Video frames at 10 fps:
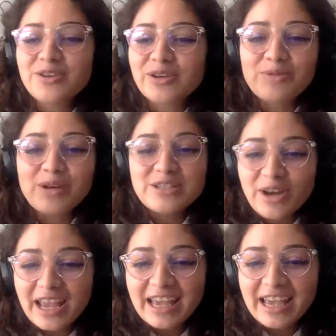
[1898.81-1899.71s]
You can raise
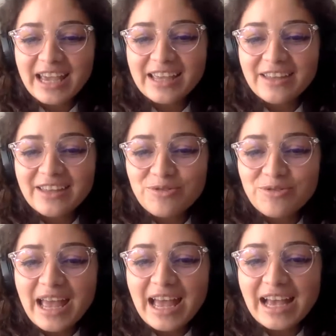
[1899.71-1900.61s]
your hand through the
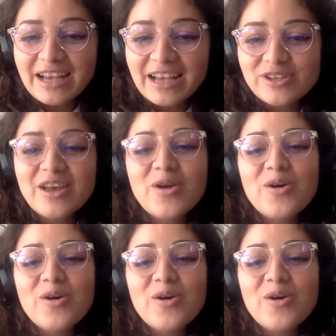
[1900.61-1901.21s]
reactions,